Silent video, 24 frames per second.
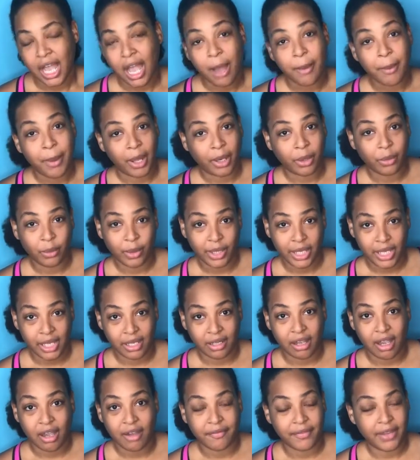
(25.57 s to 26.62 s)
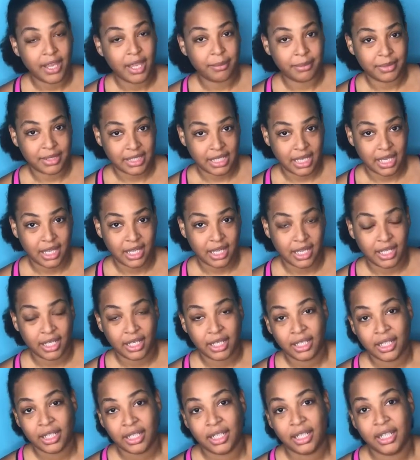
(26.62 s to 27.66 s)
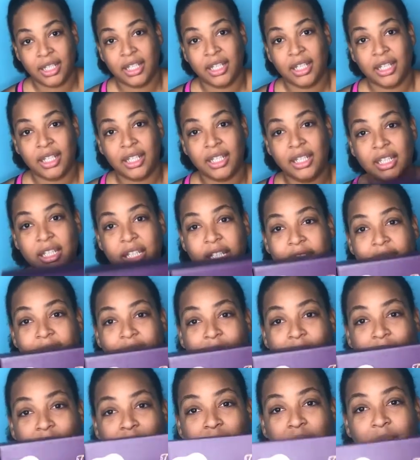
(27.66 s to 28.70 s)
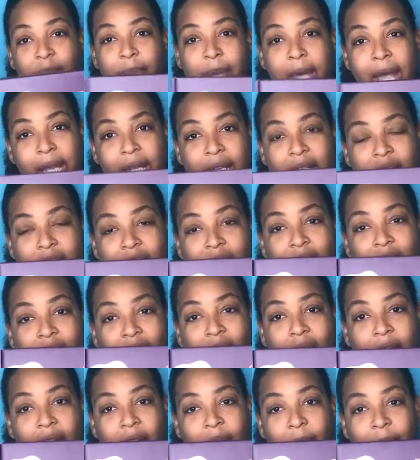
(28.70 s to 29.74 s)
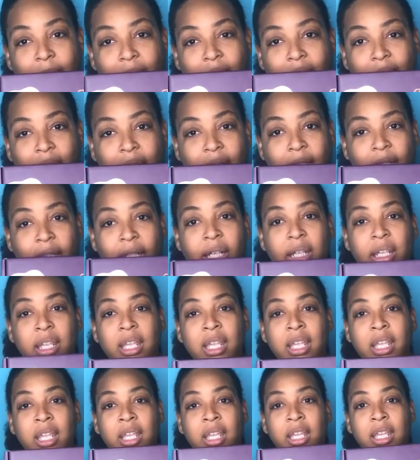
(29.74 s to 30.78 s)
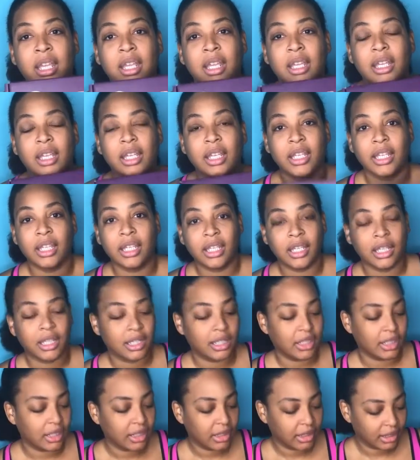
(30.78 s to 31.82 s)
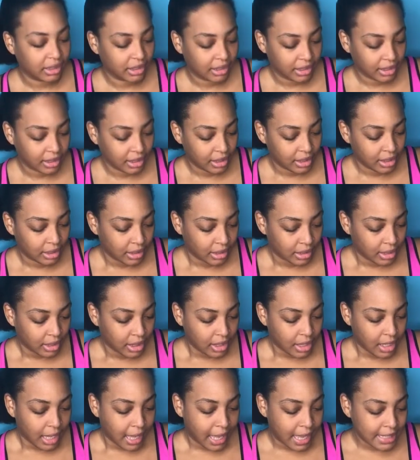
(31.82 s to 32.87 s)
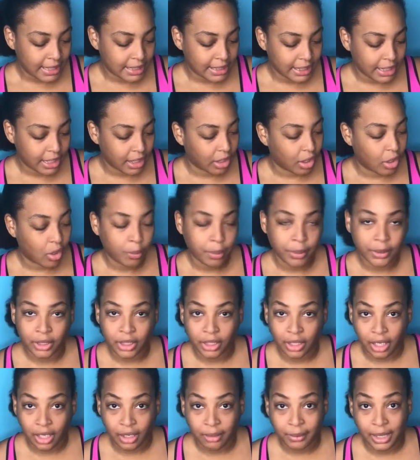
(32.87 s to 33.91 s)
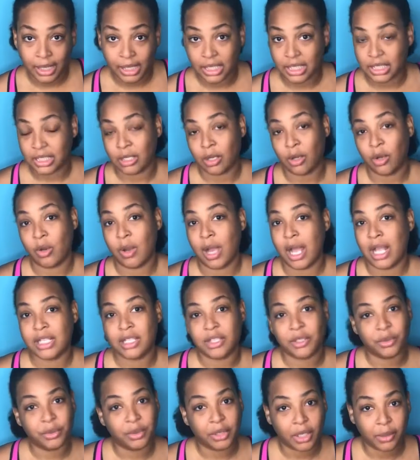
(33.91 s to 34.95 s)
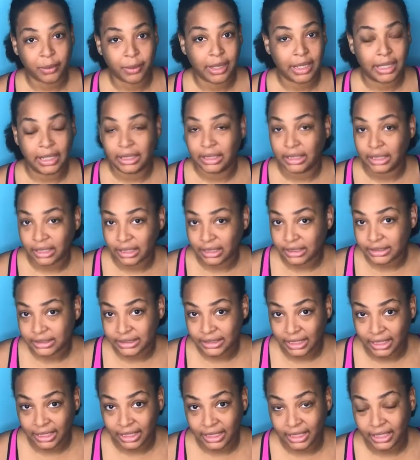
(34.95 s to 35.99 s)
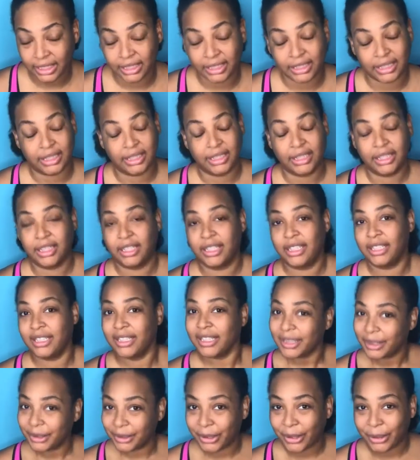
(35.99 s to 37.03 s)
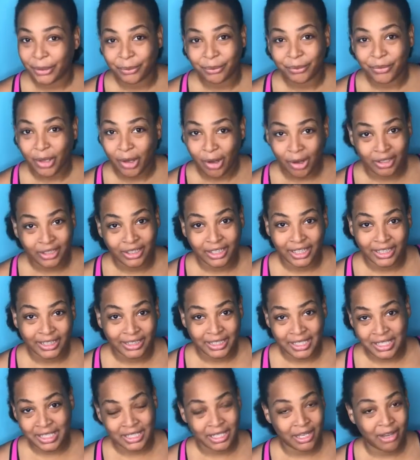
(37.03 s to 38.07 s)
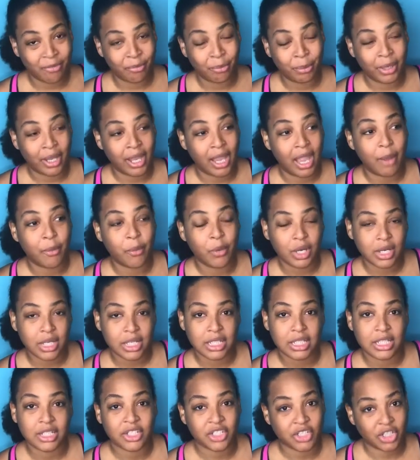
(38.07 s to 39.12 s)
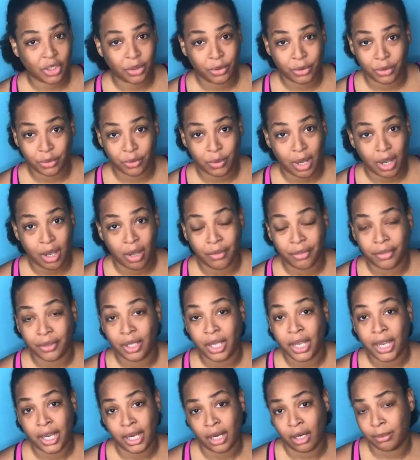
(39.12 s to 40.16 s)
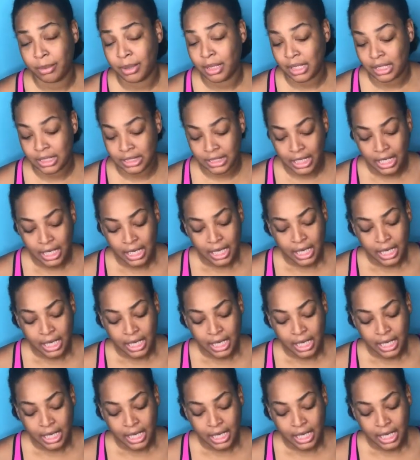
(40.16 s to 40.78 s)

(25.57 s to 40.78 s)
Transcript: I bought a wig off Amazon. This is the package that it came in. And I did open it already, so I do know what it looks like and, you know, all of that good stuff. But I wanted to show you all the hair because